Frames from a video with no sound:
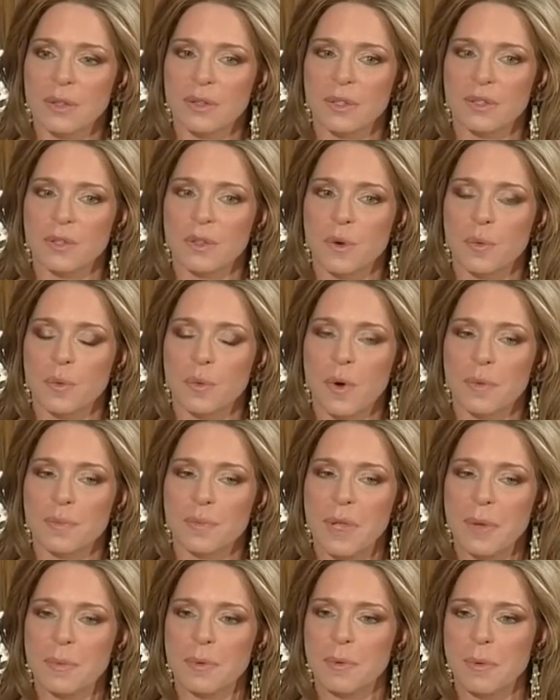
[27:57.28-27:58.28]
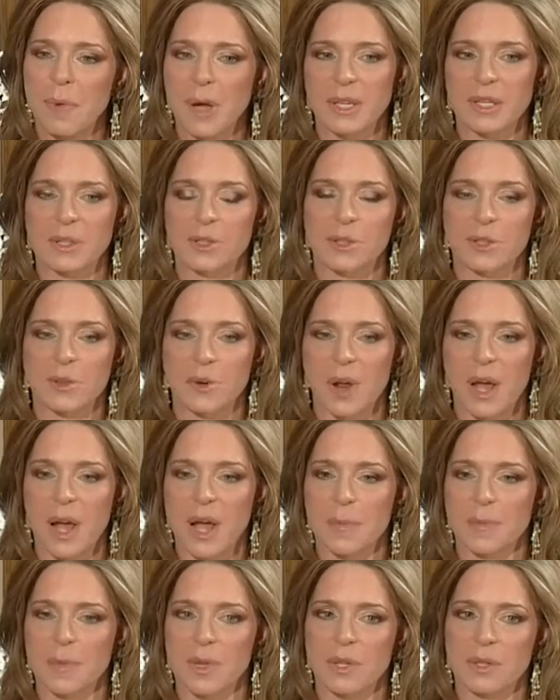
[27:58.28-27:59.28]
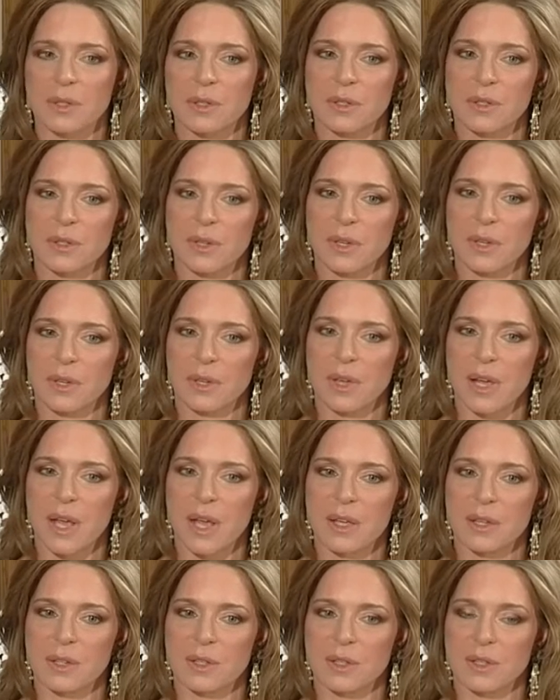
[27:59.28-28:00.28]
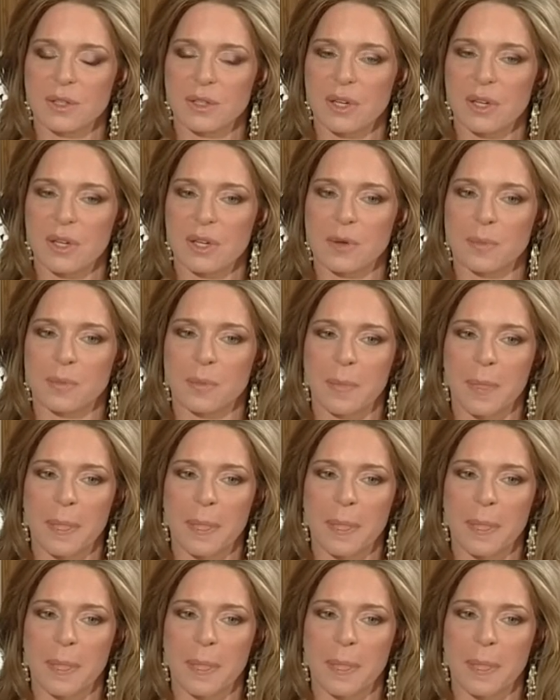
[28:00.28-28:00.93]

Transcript: you know, what people might describe I